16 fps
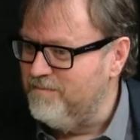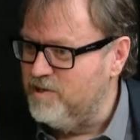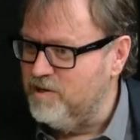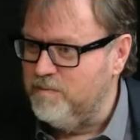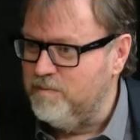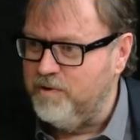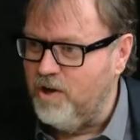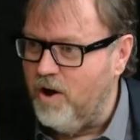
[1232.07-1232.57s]

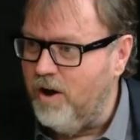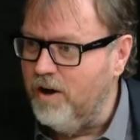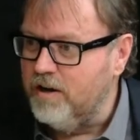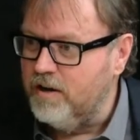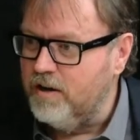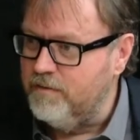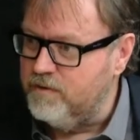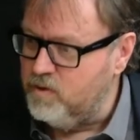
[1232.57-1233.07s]

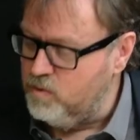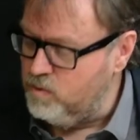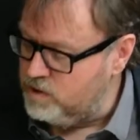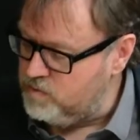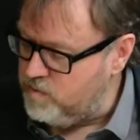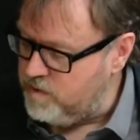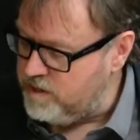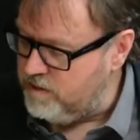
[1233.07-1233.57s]
block. Of
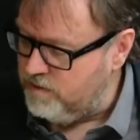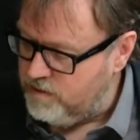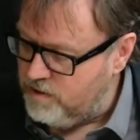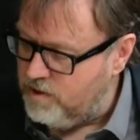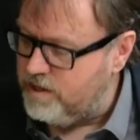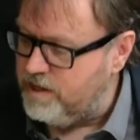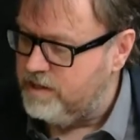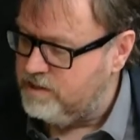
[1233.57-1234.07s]
course, when you
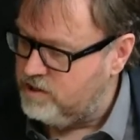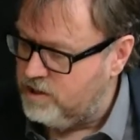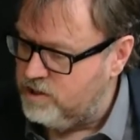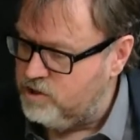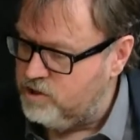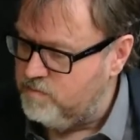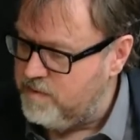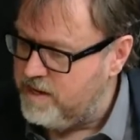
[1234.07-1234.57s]
look at
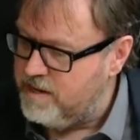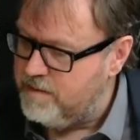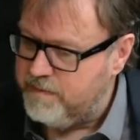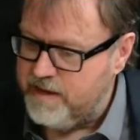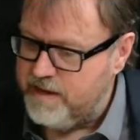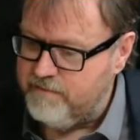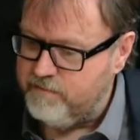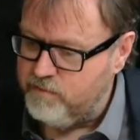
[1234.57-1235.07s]
social media
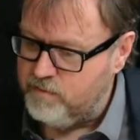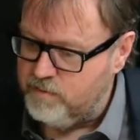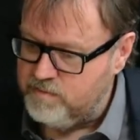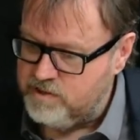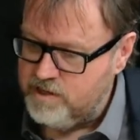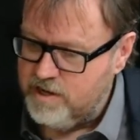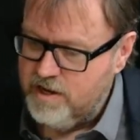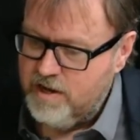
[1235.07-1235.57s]

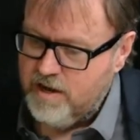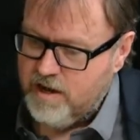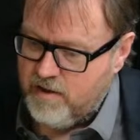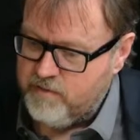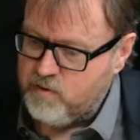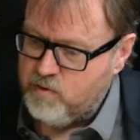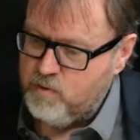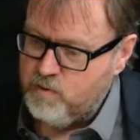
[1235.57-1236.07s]
platforms,
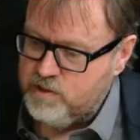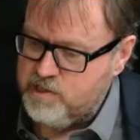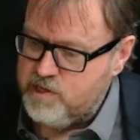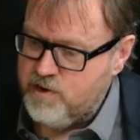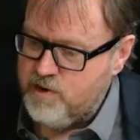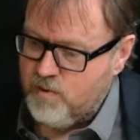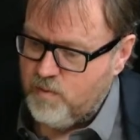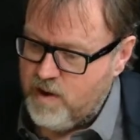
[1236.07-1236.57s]
of course,
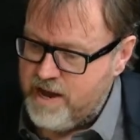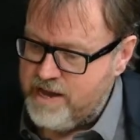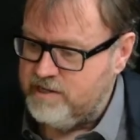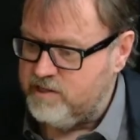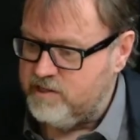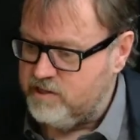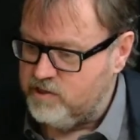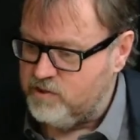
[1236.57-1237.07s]
there are
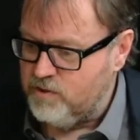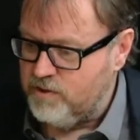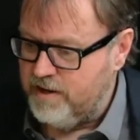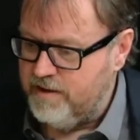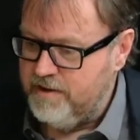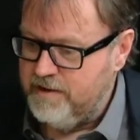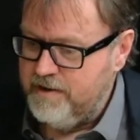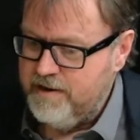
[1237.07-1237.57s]
ways to sort
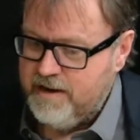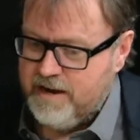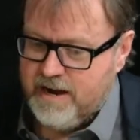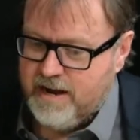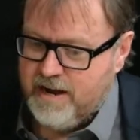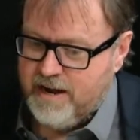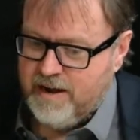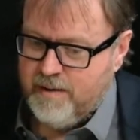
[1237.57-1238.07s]
of
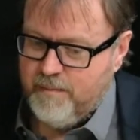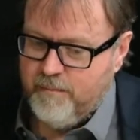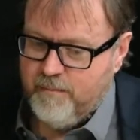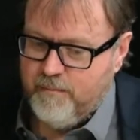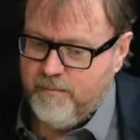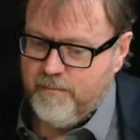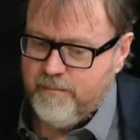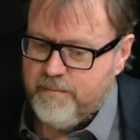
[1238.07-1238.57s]

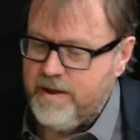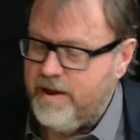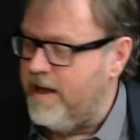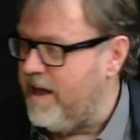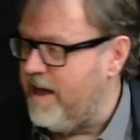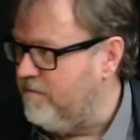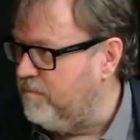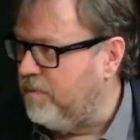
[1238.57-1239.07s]

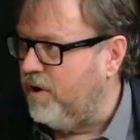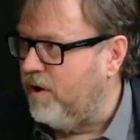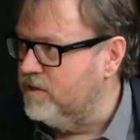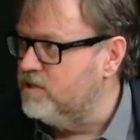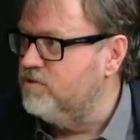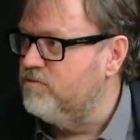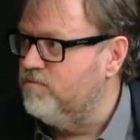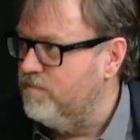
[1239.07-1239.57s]
have
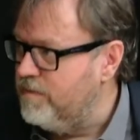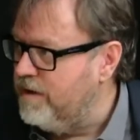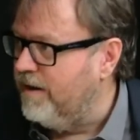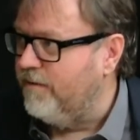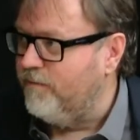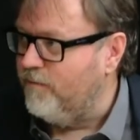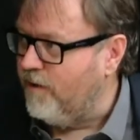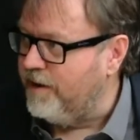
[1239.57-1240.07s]
bots,
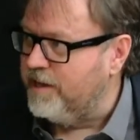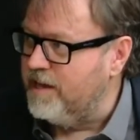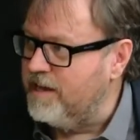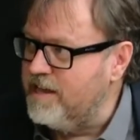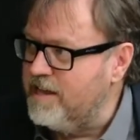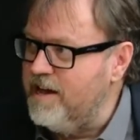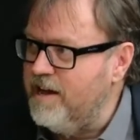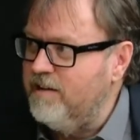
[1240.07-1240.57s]
running
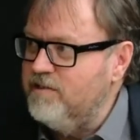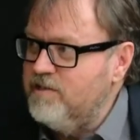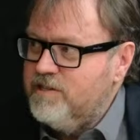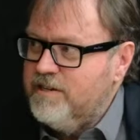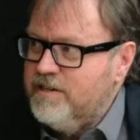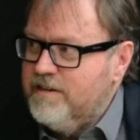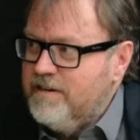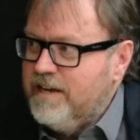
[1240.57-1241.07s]

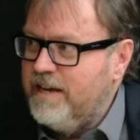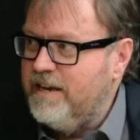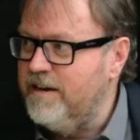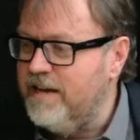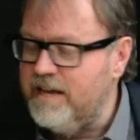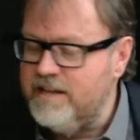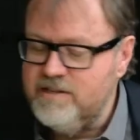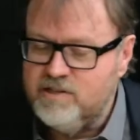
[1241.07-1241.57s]
accounts
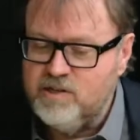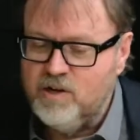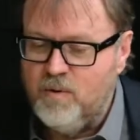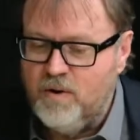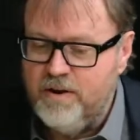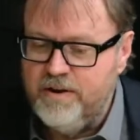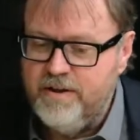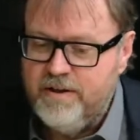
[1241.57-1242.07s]
and so
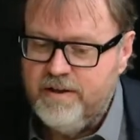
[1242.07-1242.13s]
on.